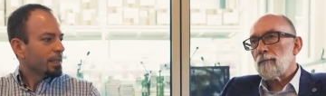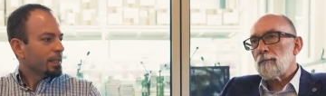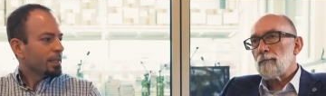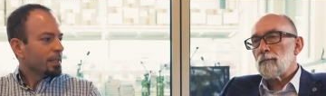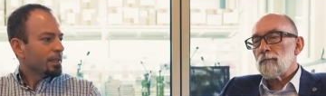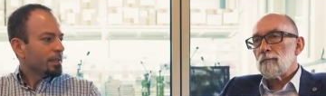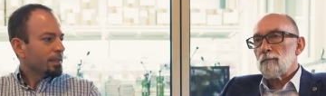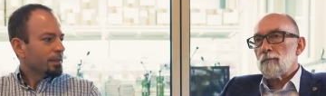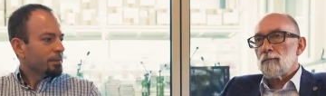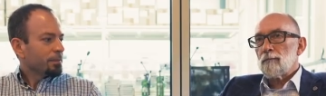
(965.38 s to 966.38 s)

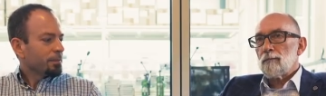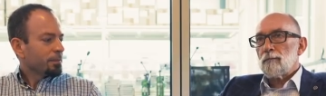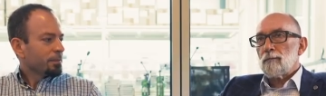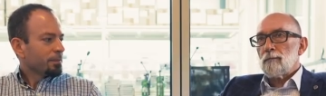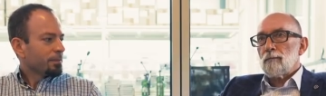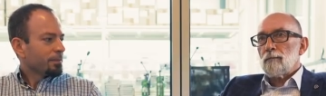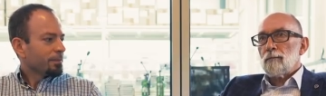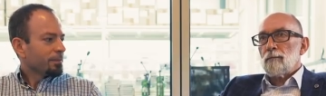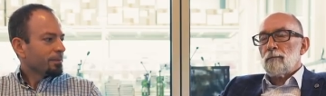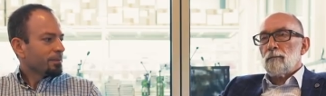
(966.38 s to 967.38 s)

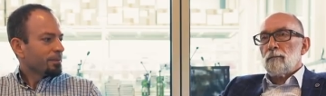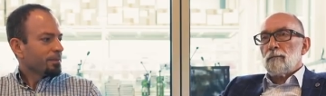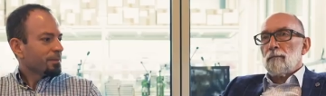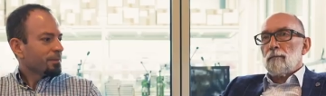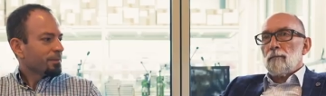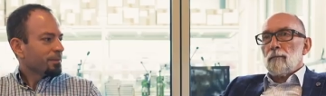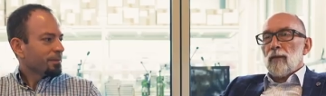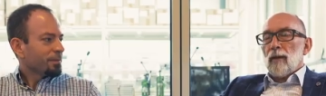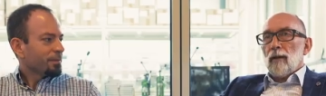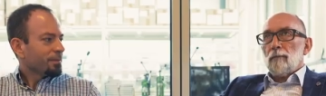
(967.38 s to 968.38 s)

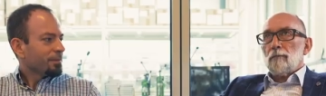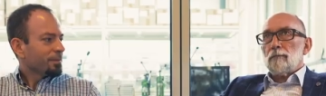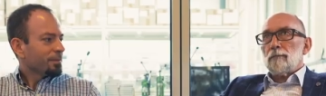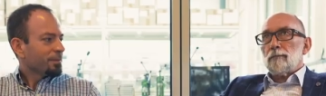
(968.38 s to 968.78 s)
Nobody speaks.